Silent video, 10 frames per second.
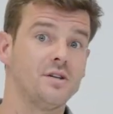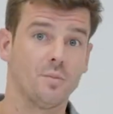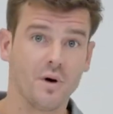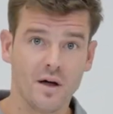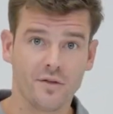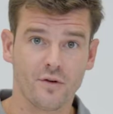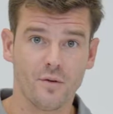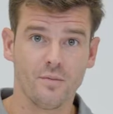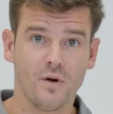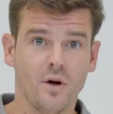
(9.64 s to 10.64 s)
in your
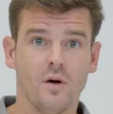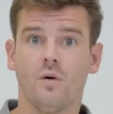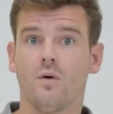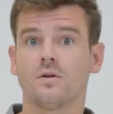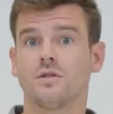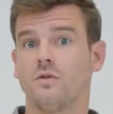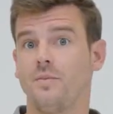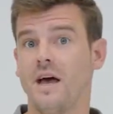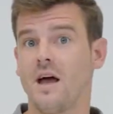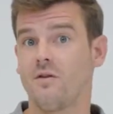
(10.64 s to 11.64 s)
bathroom or to
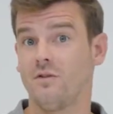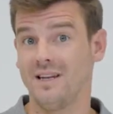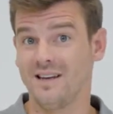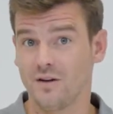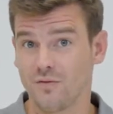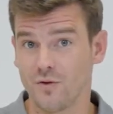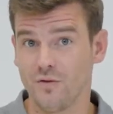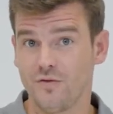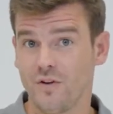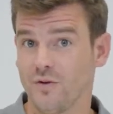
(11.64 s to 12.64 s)
repair a leaking
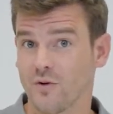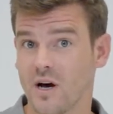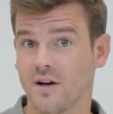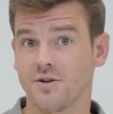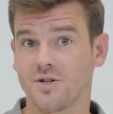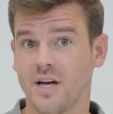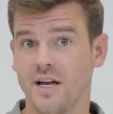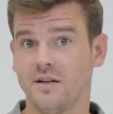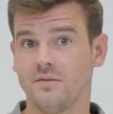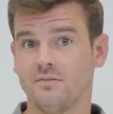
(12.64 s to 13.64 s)
roof in your garden shed.